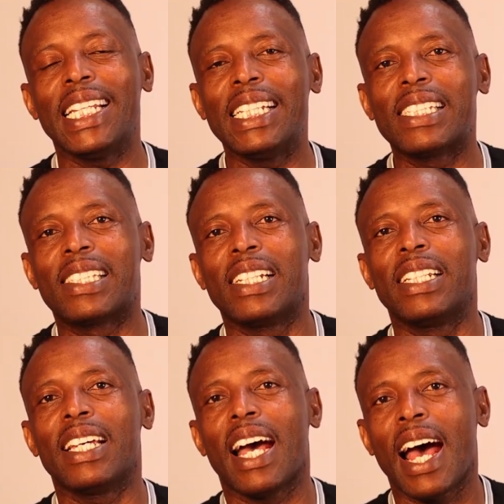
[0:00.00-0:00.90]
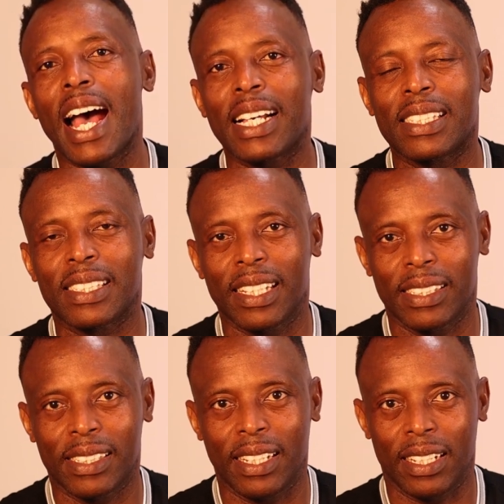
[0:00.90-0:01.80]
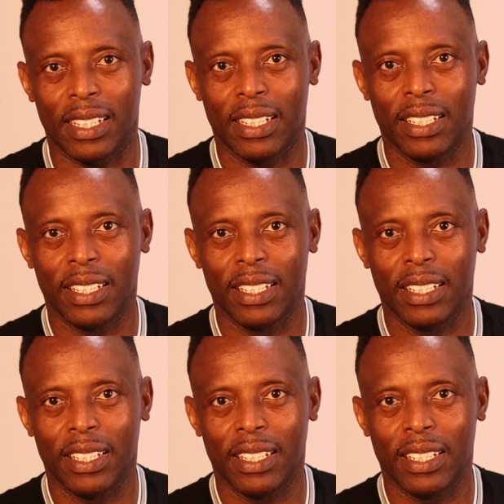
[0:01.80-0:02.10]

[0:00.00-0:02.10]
easily access it.